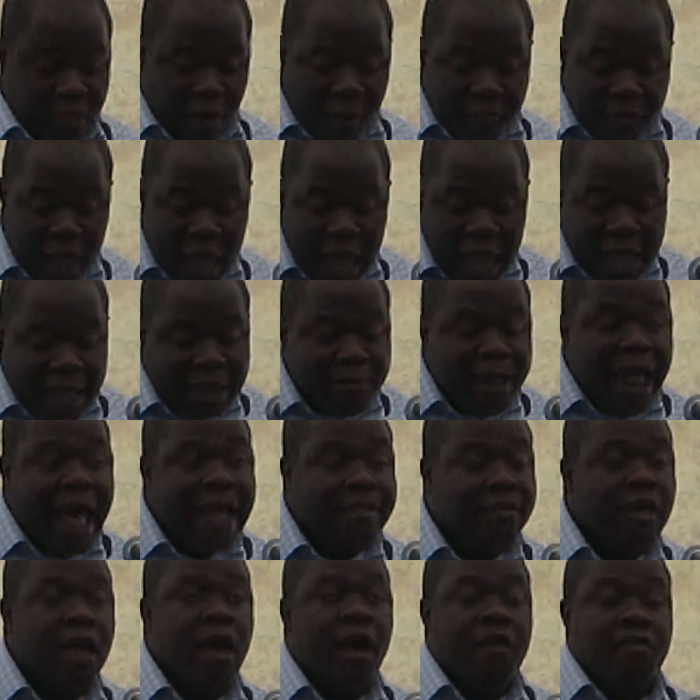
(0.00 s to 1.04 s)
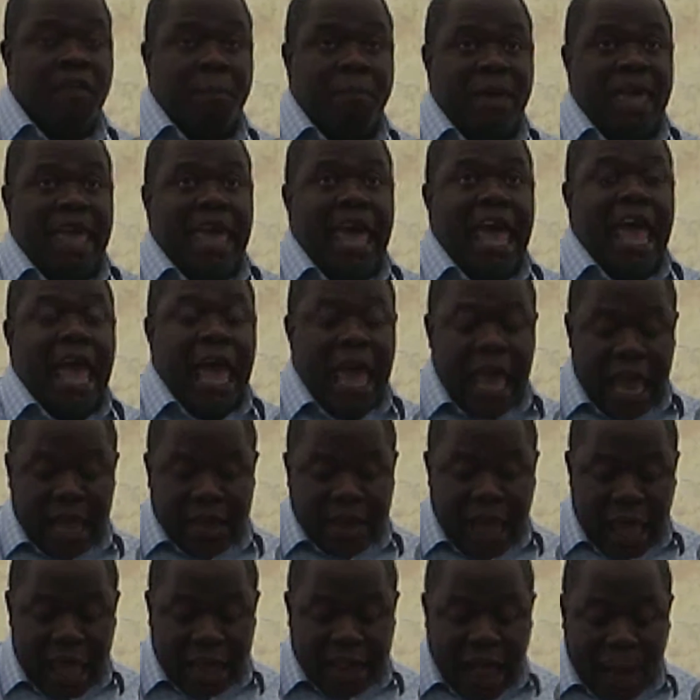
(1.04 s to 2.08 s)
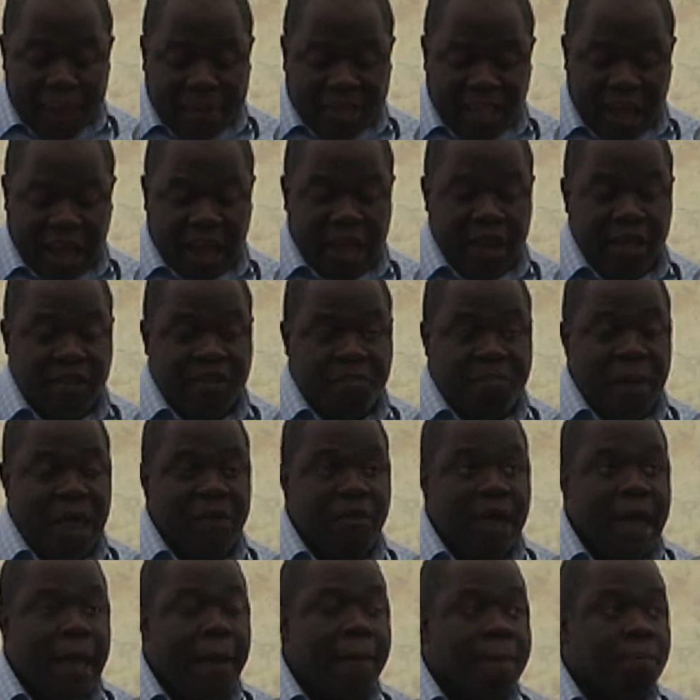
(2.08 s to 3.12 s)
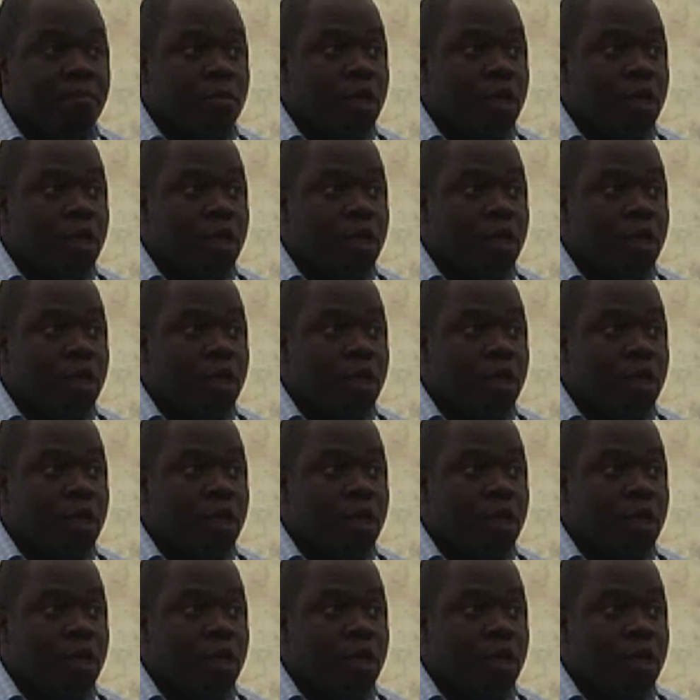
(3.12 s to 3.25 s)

So I'm very glad to be here in that particular spirit.